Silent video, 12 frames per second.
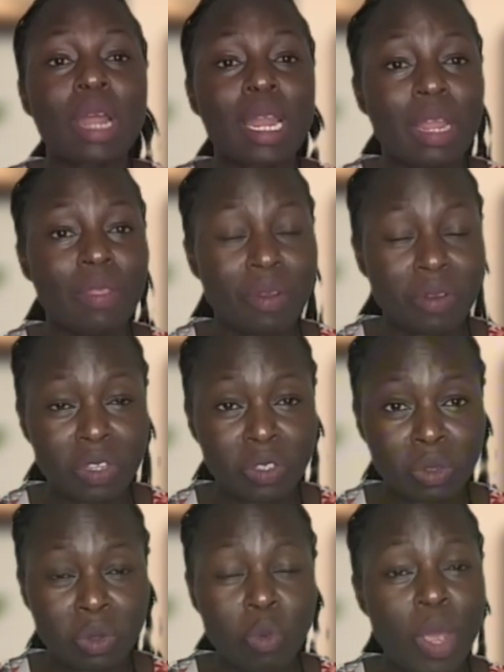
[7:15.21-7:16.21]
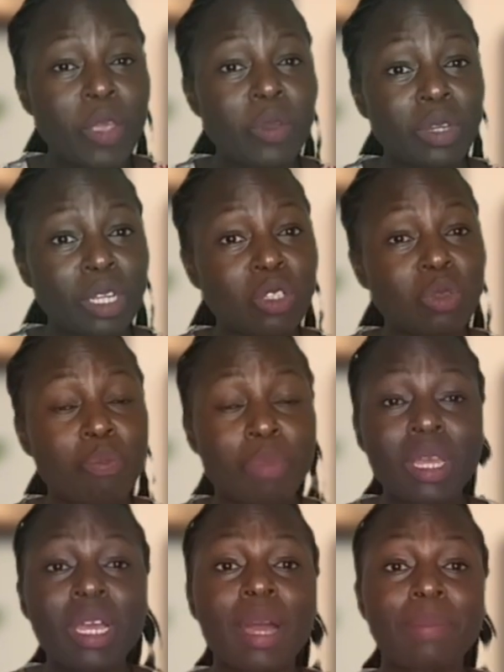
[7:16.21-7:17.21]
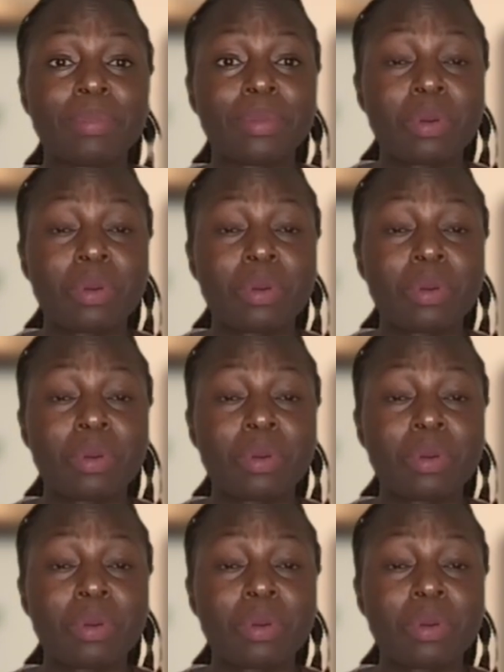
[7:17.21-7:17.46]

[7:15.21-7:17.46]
another reason why you need to pick up